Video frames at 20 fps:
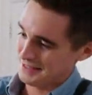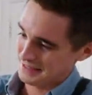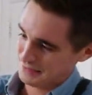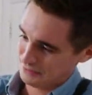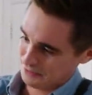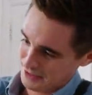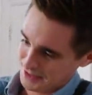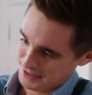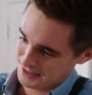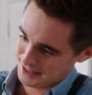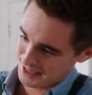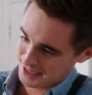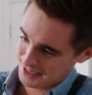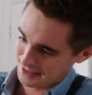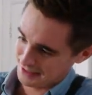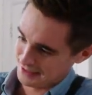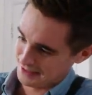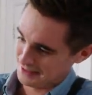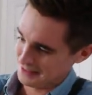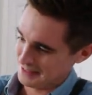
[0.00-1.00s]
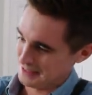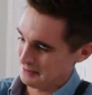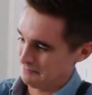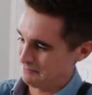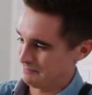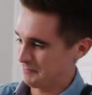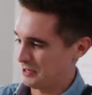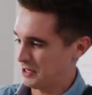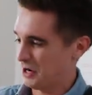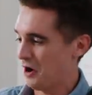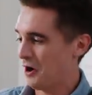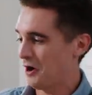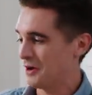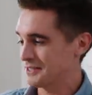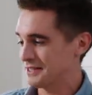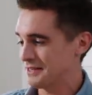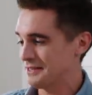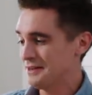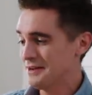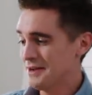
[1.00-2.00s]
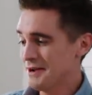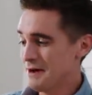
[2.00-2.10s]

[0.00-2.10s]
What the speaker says: It's ridiculously gaudy.